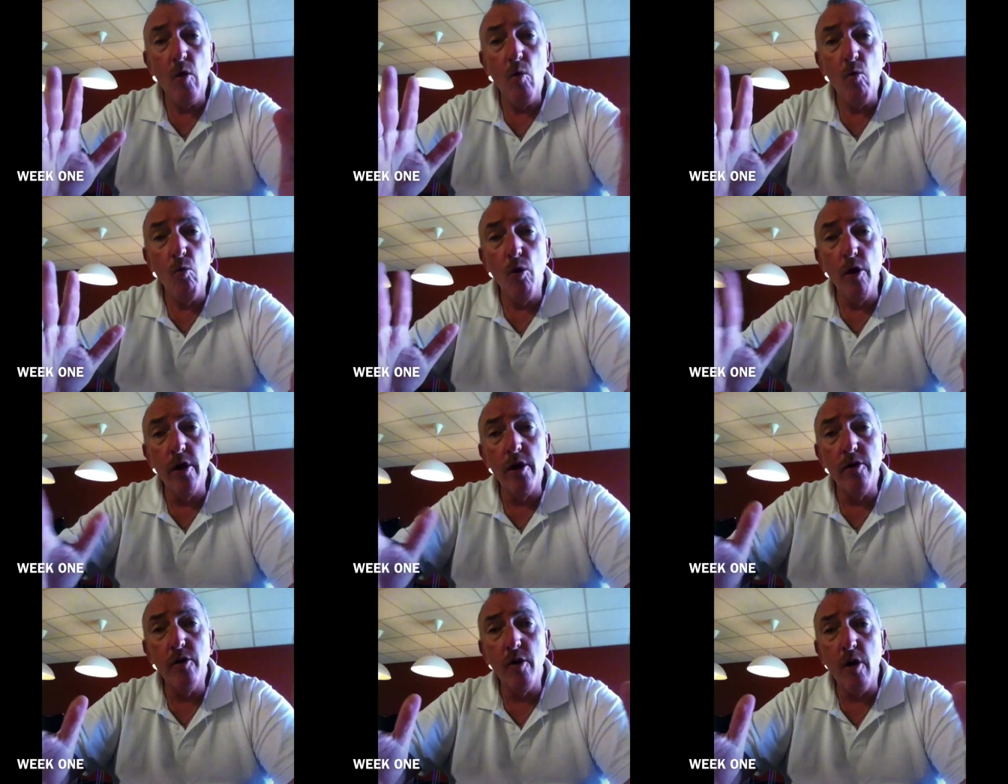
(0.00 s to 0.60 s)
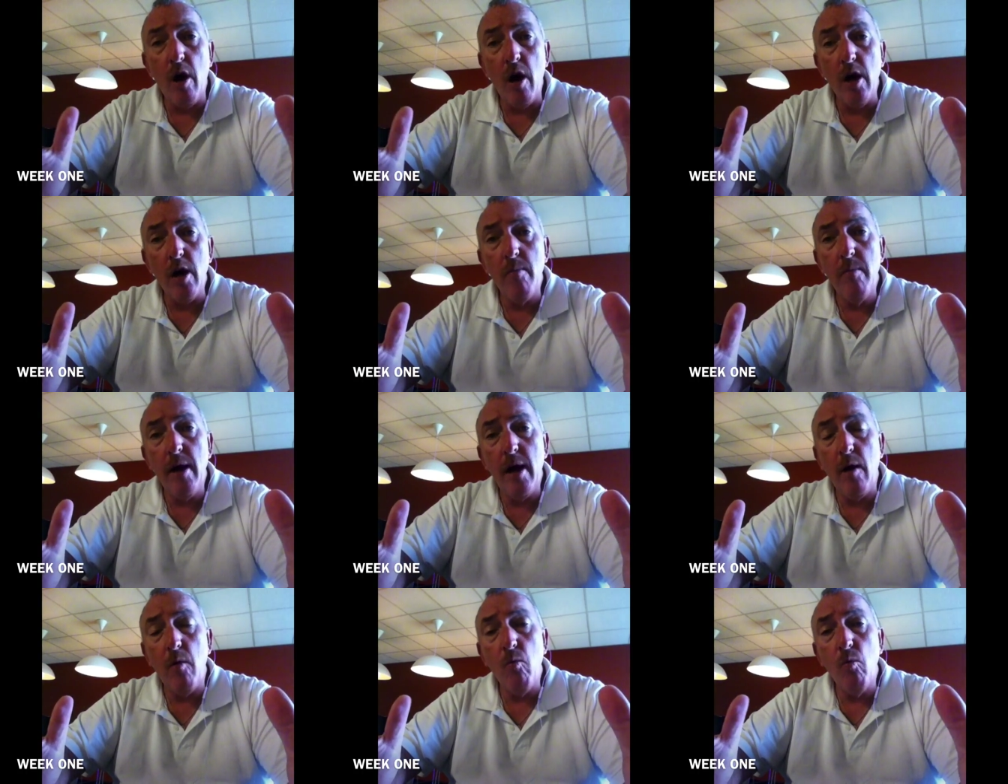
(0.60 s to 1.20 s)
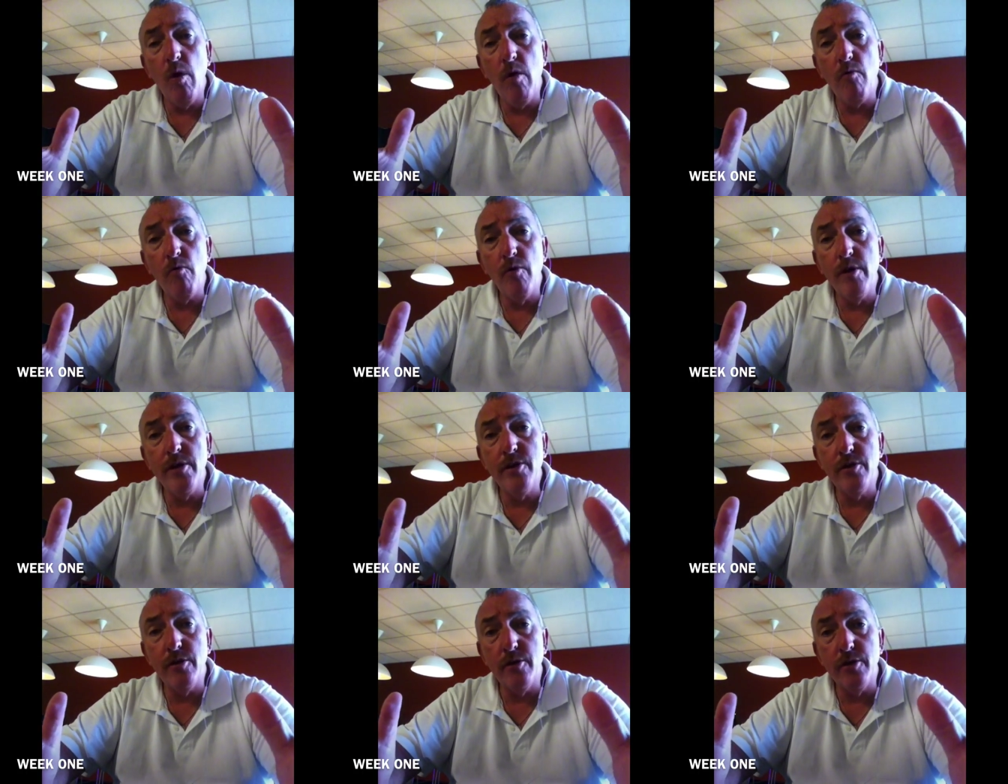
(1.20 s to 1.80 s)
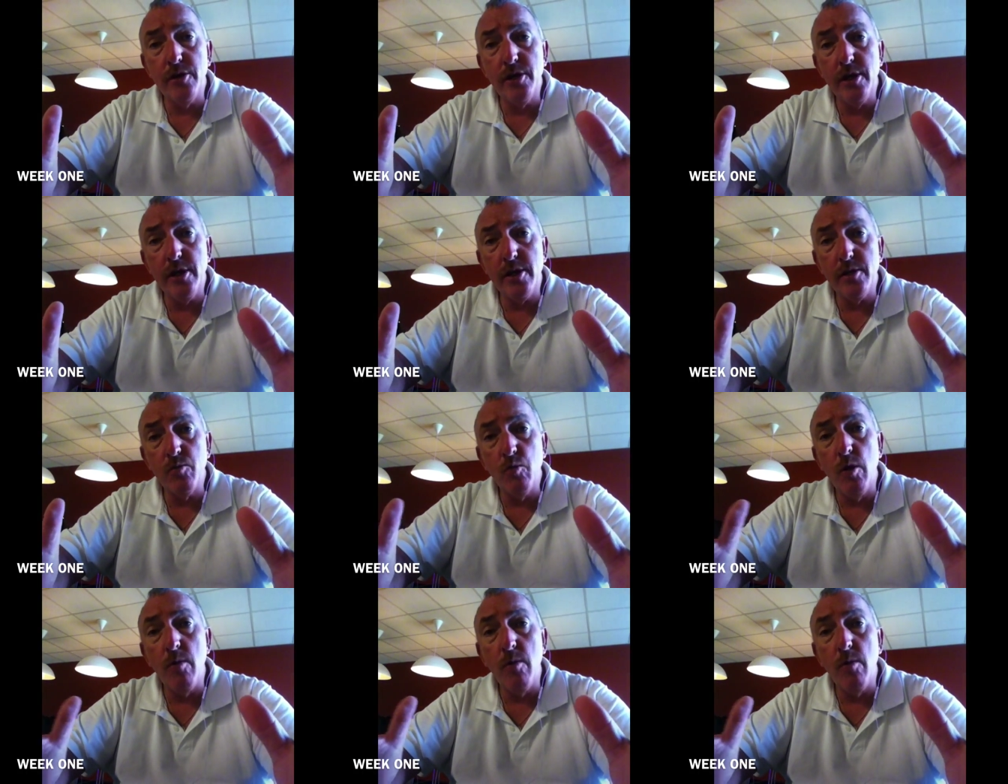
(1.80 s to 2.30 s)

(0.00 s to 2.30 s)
We're going to talk about what research is,